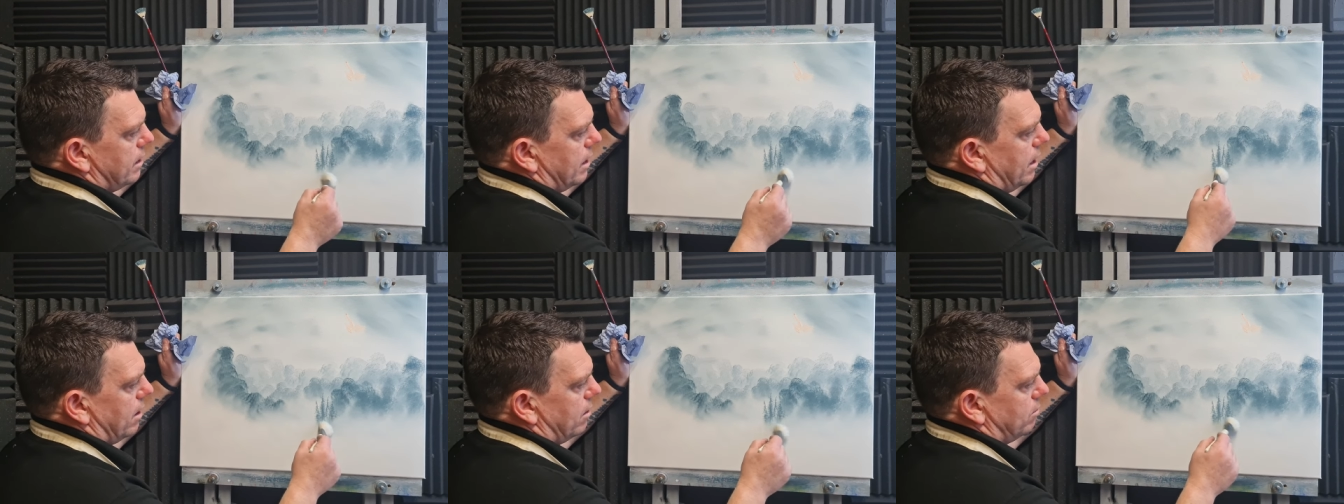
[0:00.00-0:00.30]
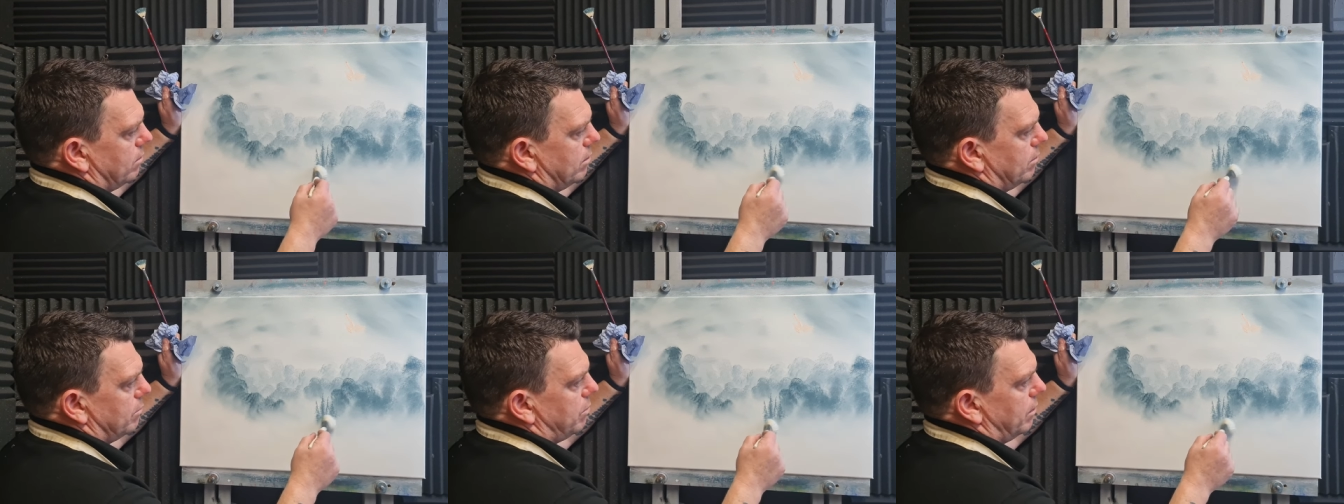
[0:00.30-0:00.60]
and
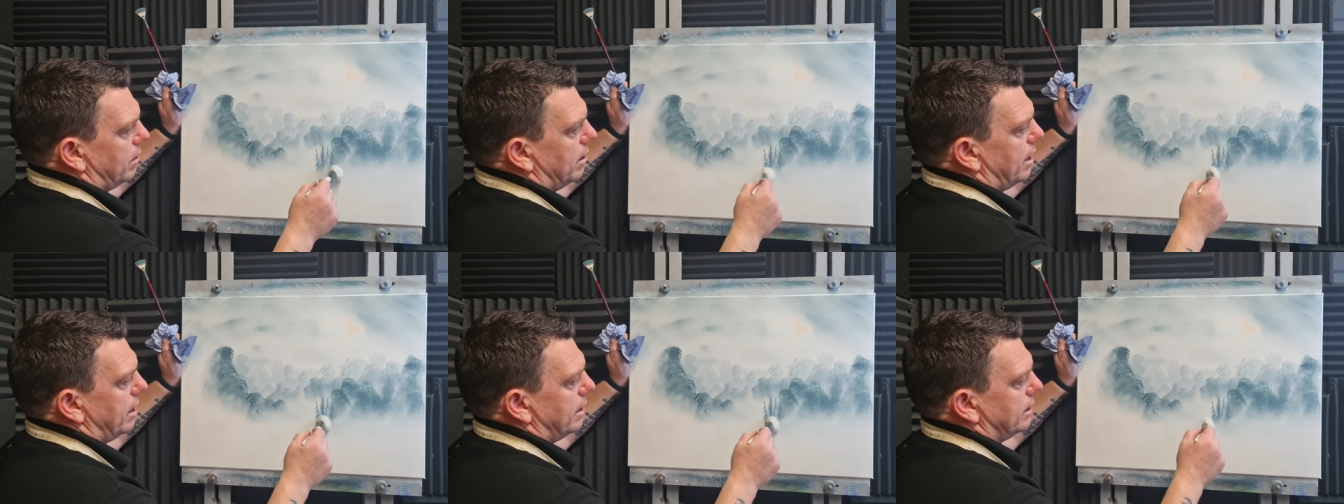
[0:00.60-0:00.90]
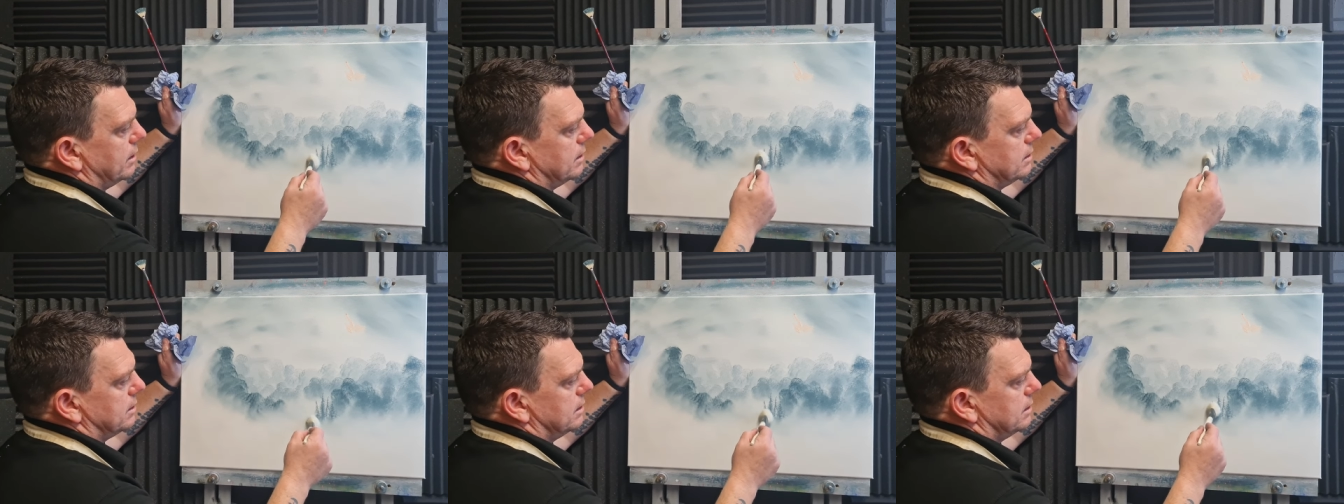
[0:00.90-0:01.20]
we
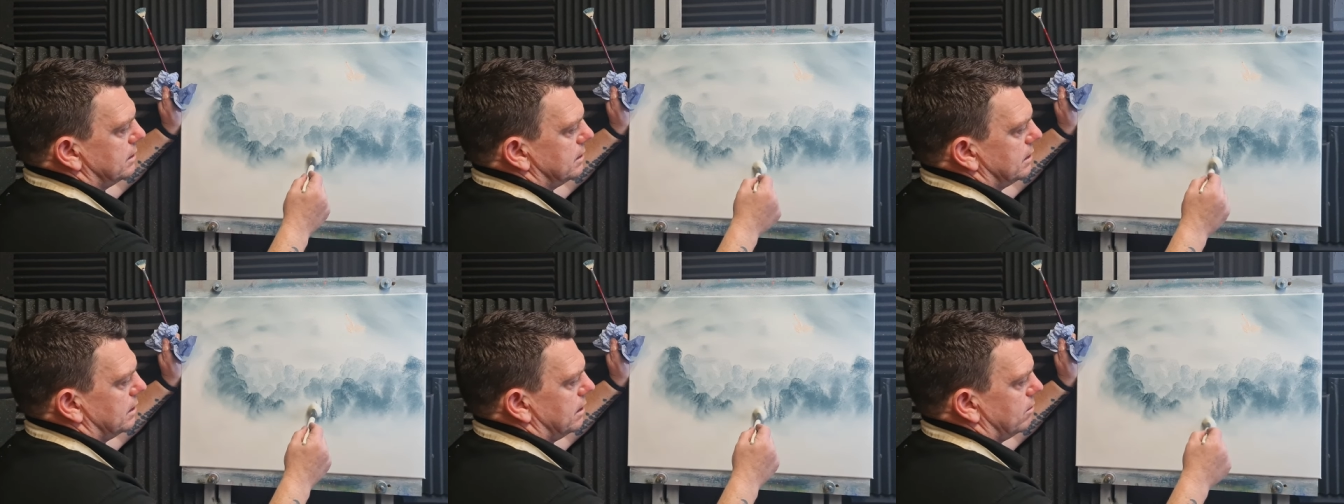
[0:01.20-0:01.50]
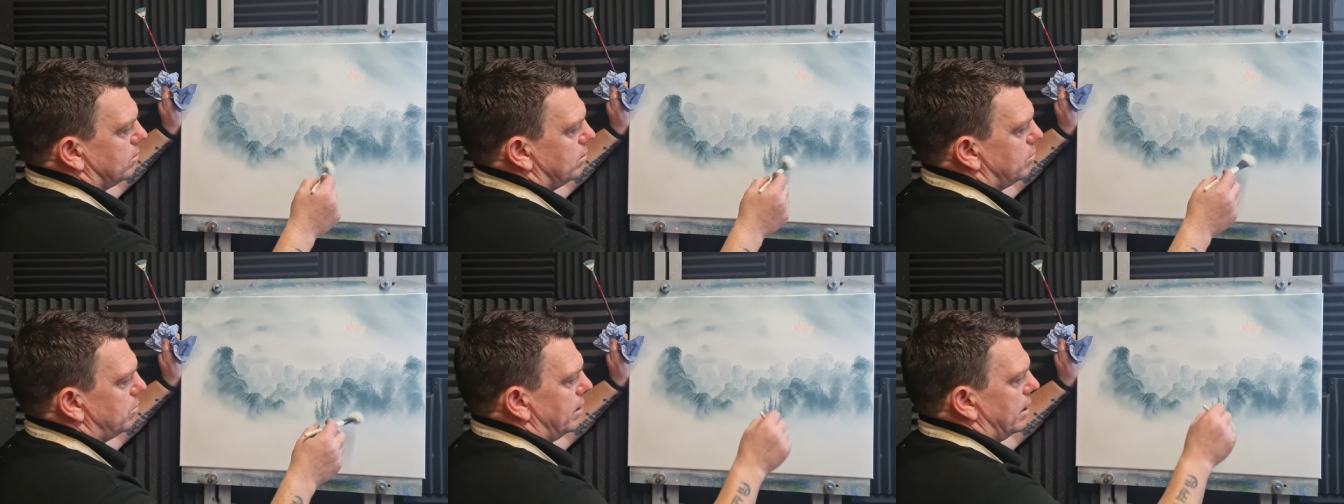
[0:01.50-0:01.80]
blend.
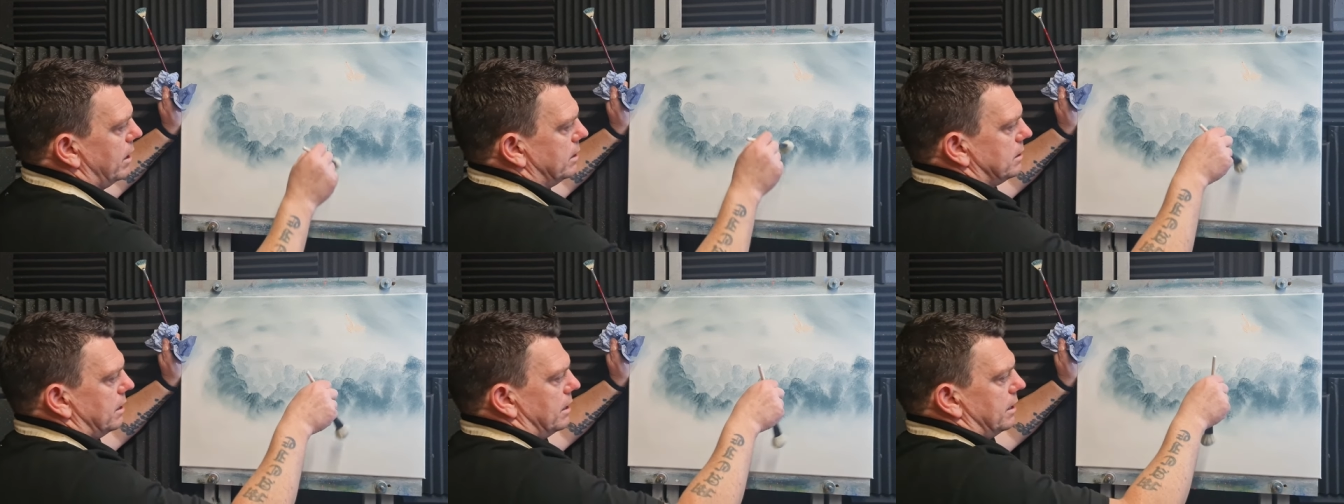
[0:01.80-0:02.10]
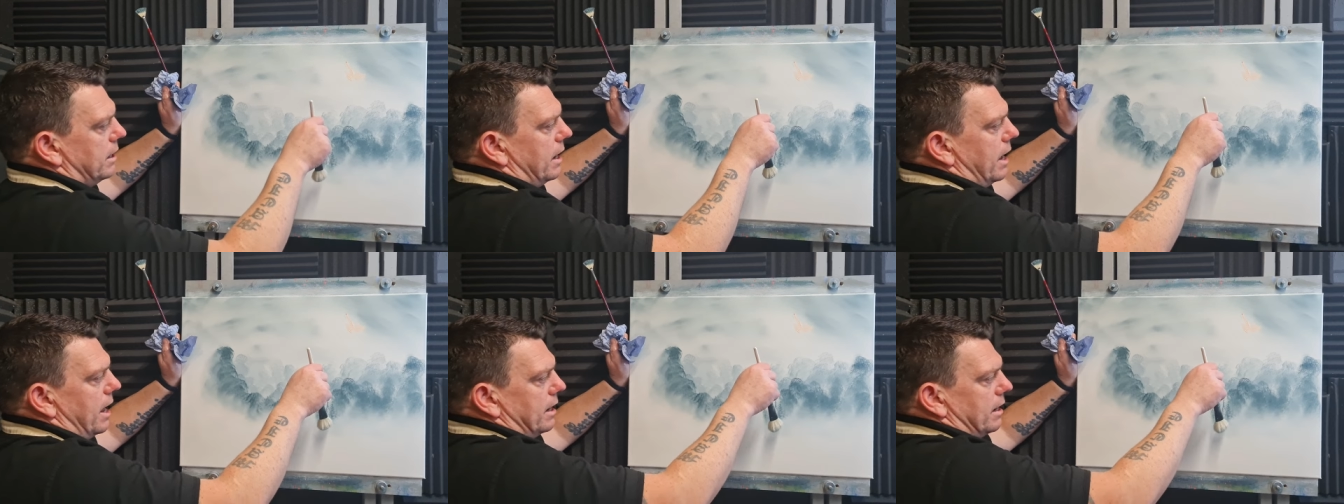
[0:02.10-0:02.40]
And
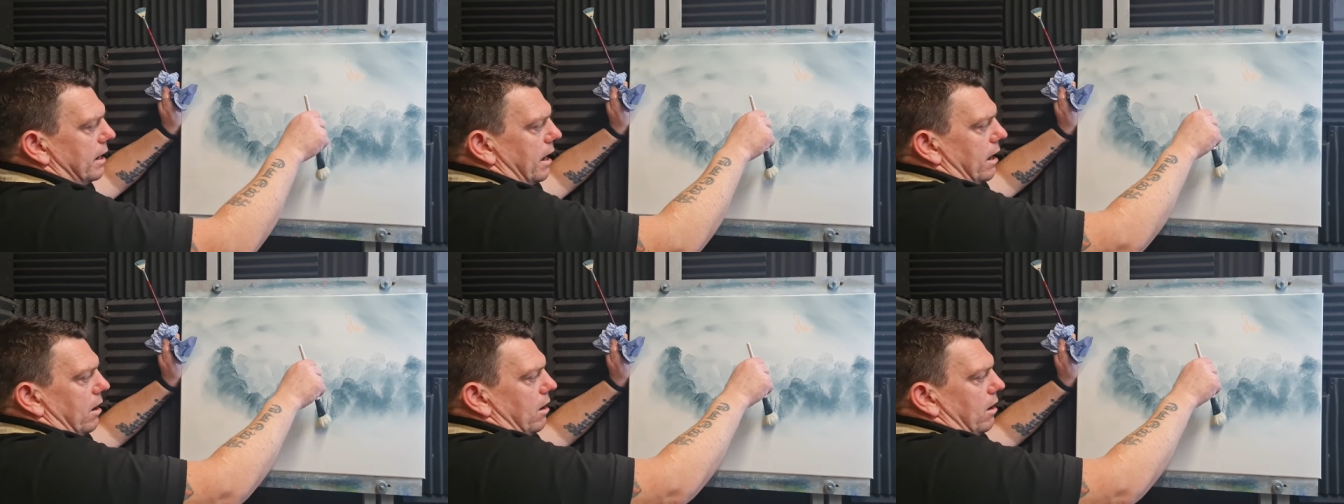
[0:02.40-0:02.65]
again,